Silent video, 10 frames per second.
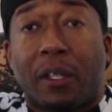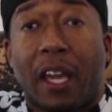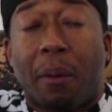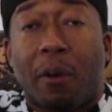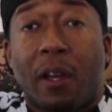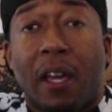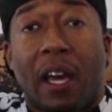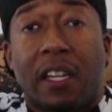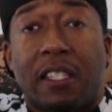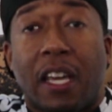camera
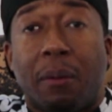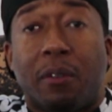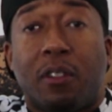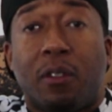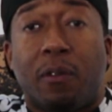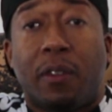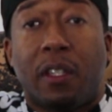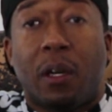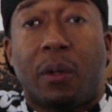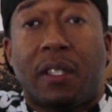and is able to shoot
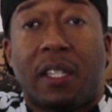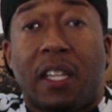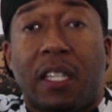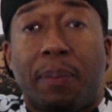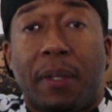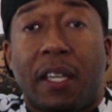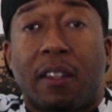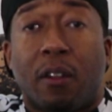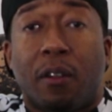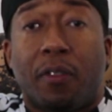video in 1080p at
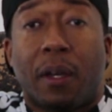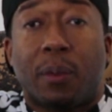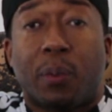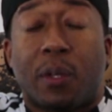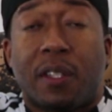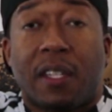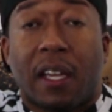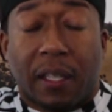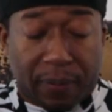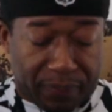30 frames per
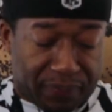second.